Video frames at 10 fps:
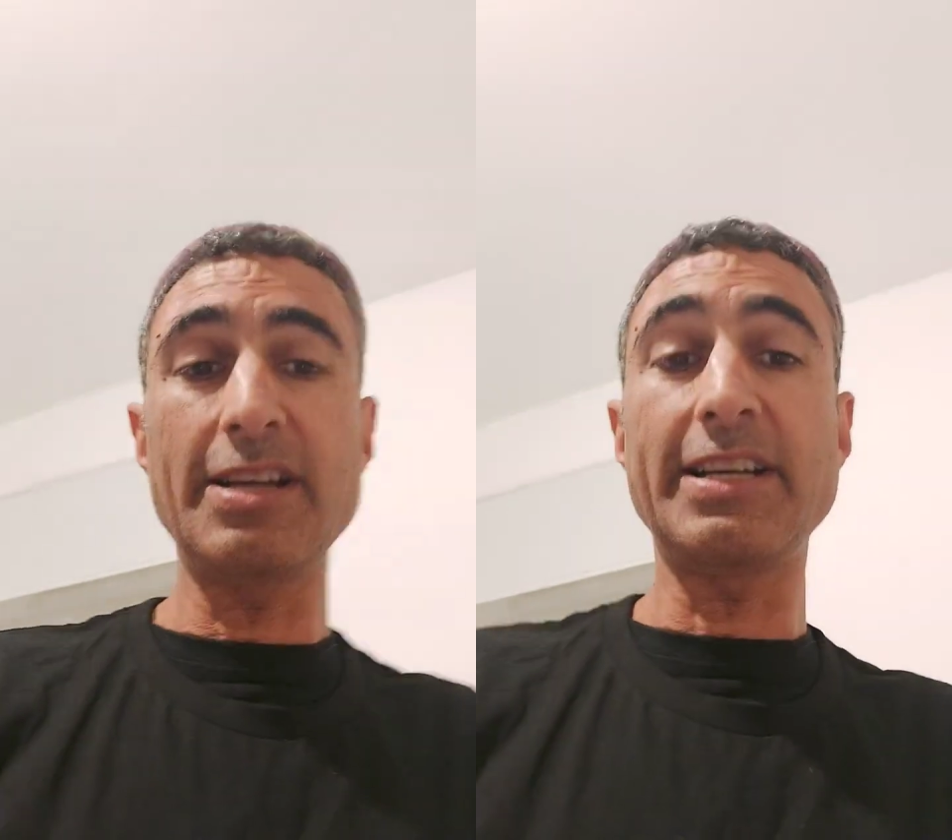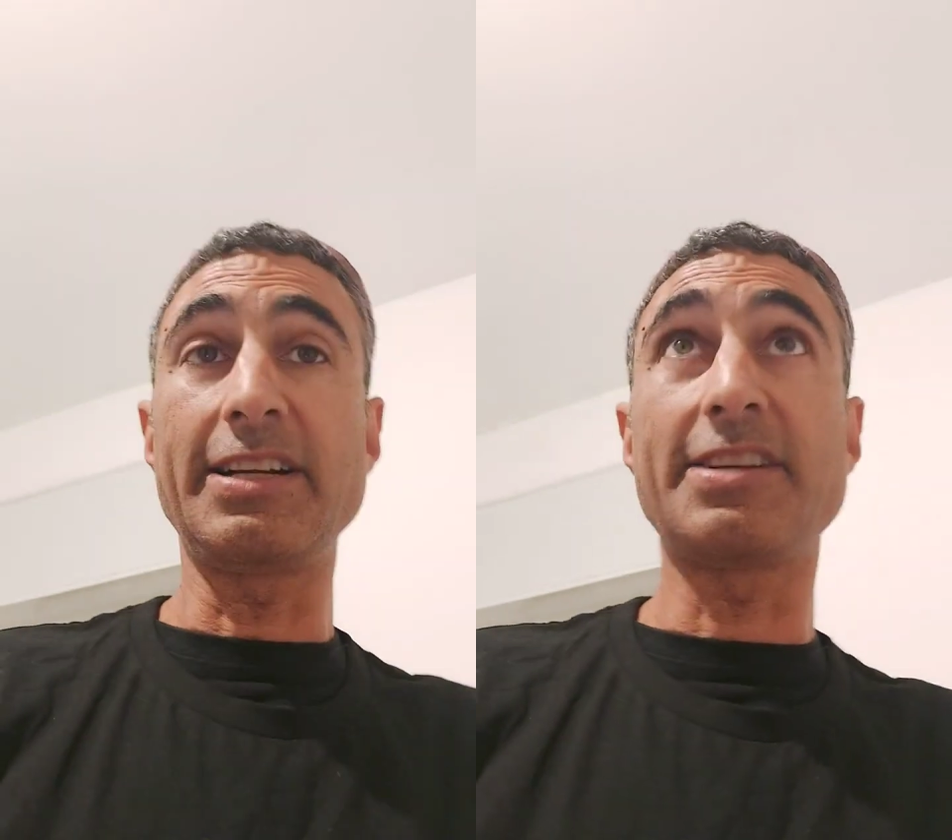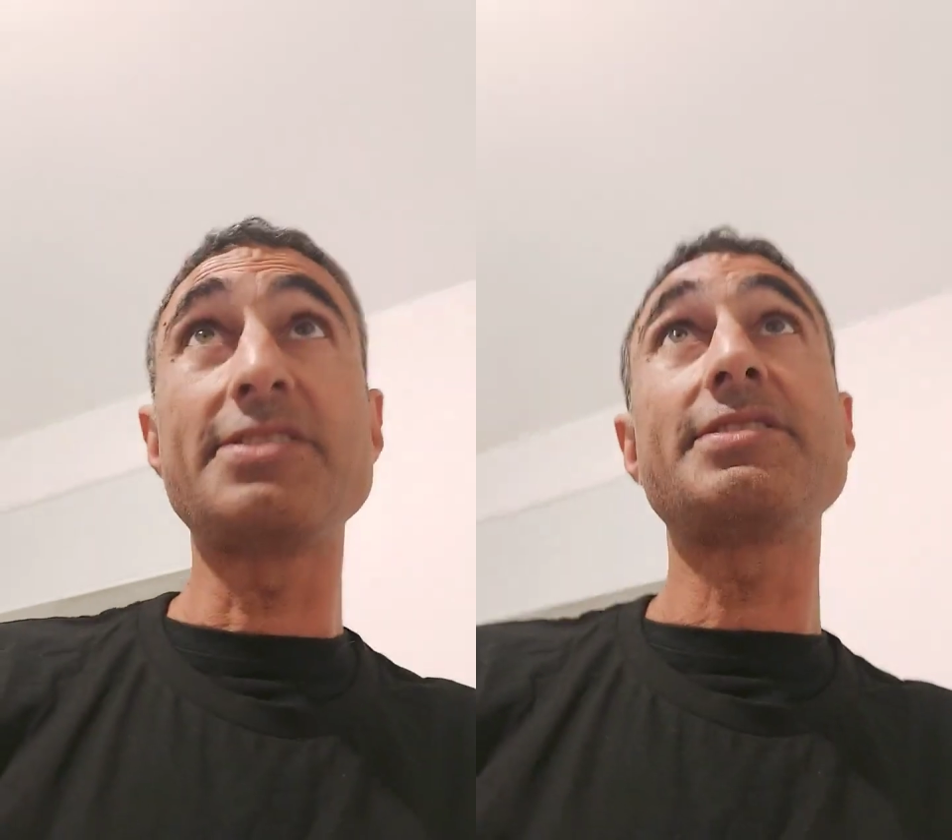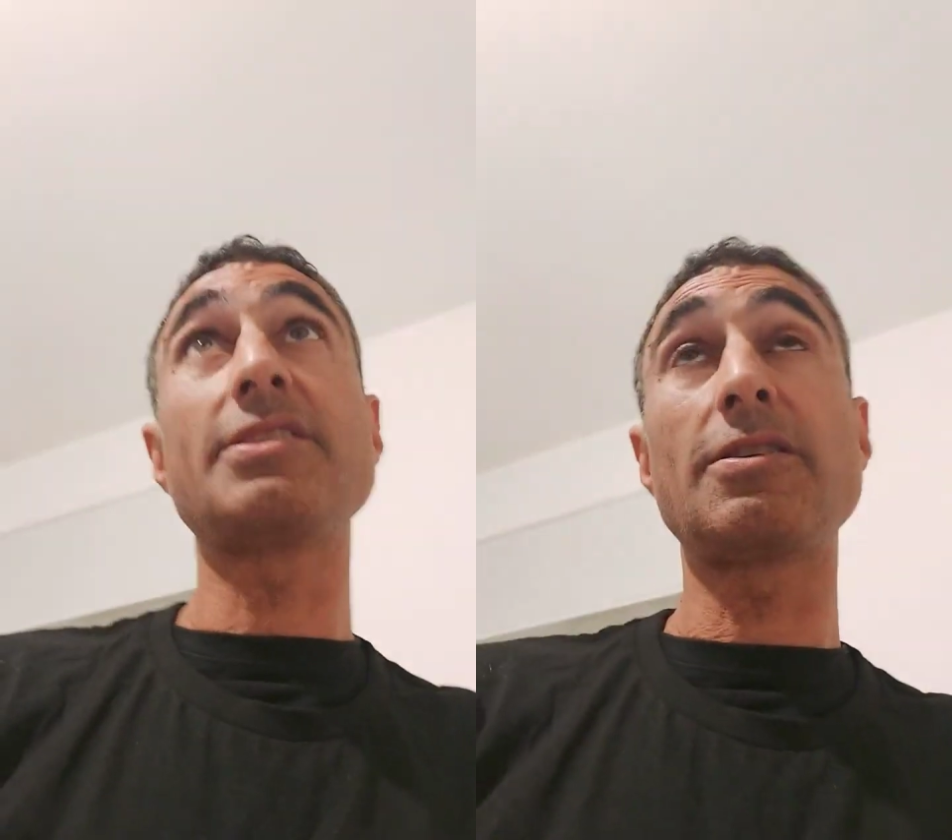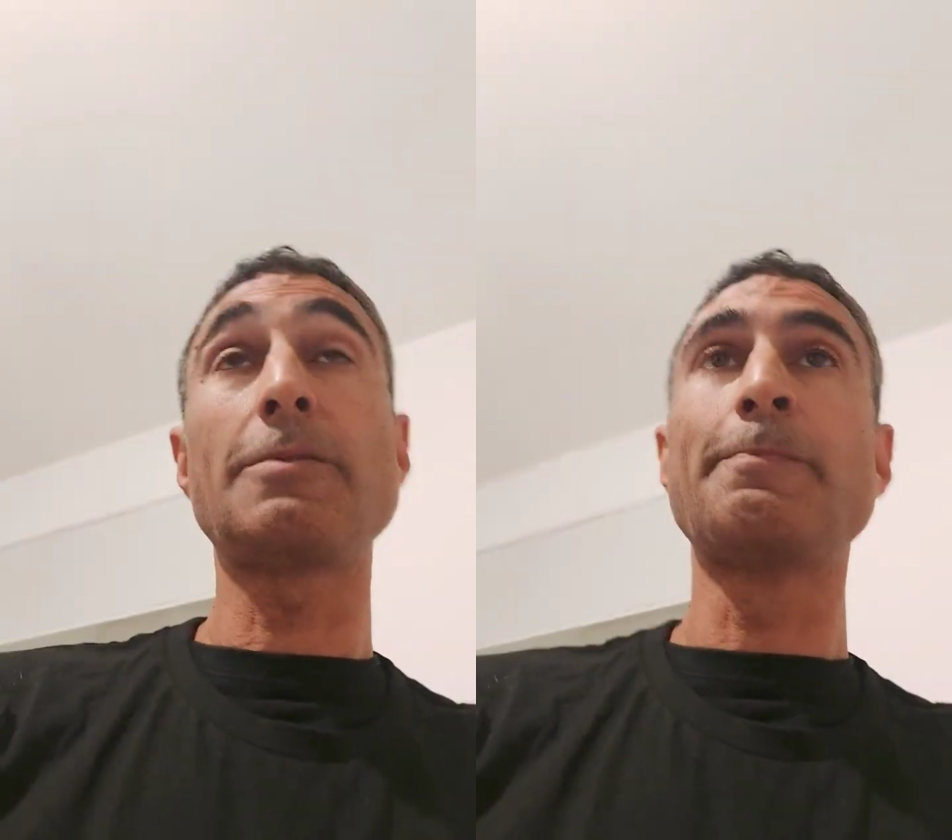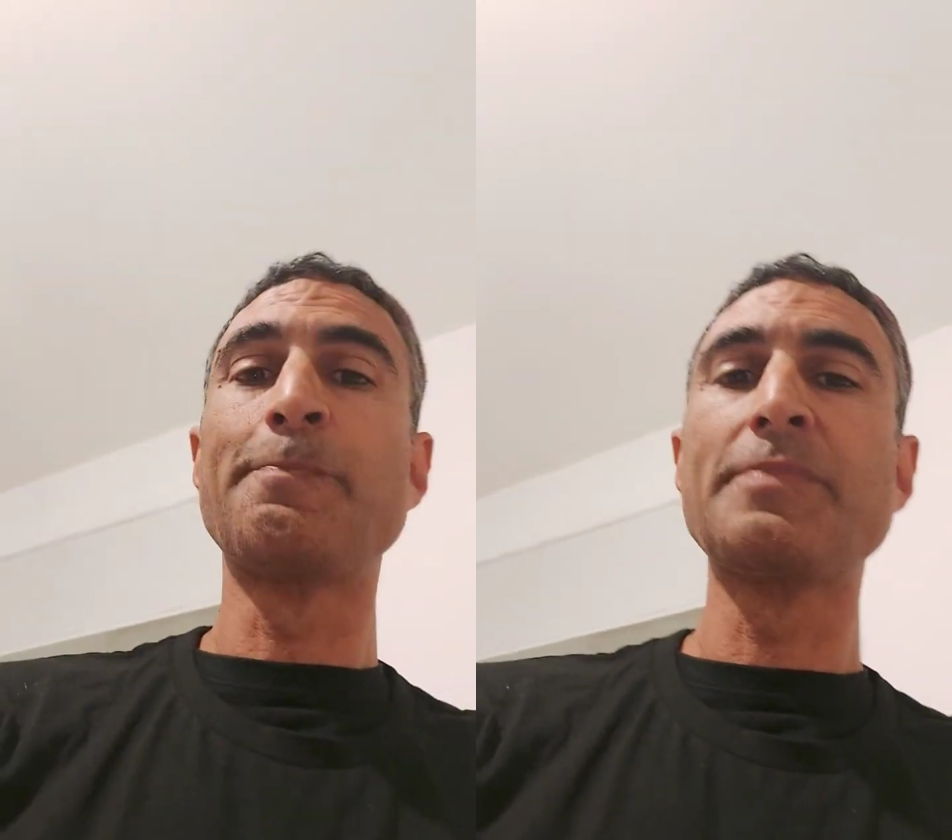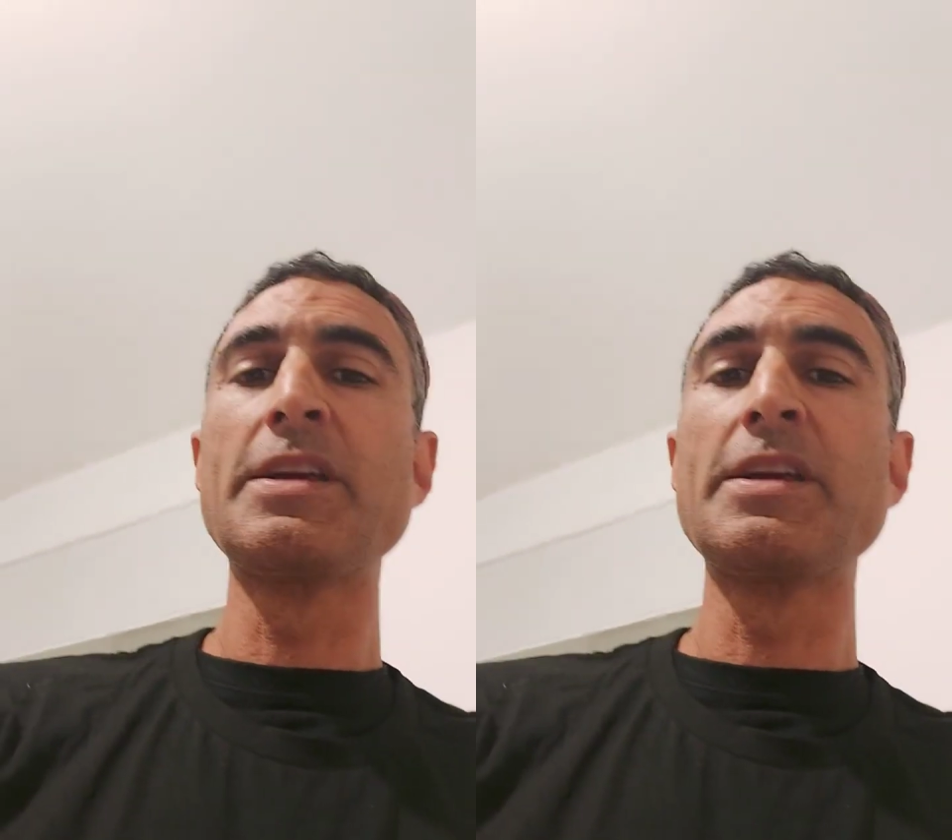Again, consider